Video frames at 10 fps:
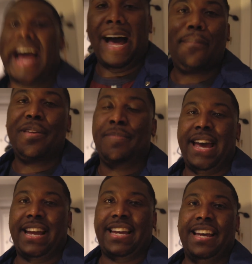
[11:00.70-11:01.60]
I'll be
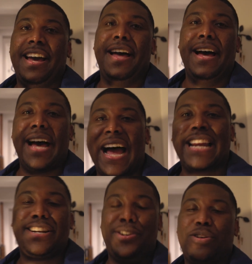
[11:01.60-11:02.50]
back. I
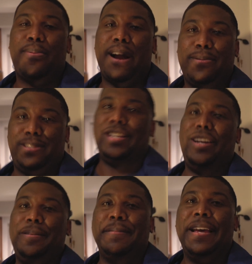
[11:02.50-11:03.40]
need to do a proper
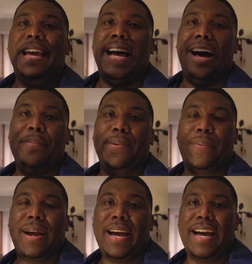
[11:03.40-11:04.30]
setup. I'll be
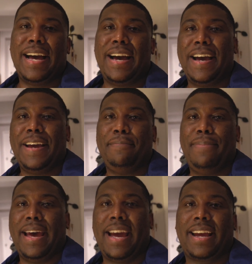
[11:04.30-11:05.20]
right
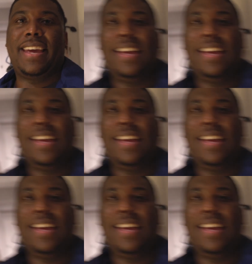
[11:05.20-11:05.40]
back.